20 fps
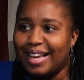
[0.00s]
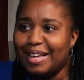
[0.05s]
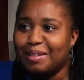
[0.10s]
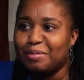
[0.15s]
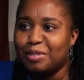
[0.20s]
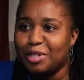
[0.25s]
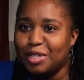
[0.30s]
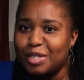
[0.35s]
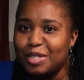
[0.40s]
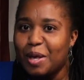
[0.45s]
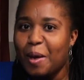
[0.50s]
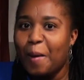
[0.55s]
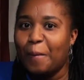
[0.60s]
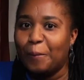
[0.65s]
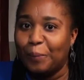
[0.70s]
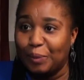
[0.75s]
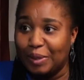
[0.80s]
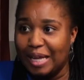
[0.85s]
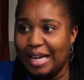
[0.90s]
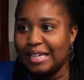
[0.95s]
Like, I'm just
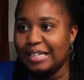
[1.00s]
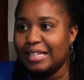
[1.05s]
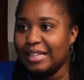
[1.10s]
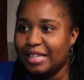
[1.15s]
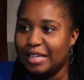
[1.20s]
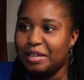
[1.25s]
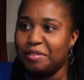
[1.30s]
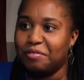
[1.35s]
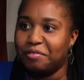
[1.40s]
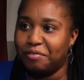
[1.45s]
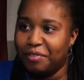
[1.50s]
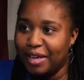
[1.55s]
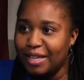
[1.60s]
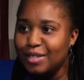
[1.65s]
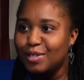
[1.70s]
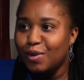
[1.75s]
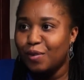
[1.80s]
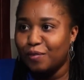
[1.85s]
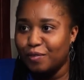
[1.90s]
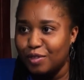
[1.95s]
planning the
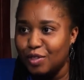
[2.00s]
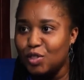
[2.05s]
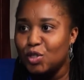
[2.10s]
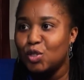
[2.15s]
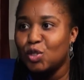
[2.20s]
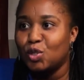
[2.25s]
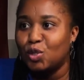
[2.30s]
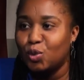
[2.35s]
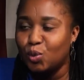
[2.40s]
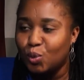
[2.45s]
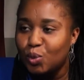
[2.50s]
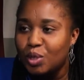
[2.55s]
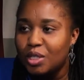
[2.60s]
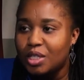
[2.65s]
event of this shoot.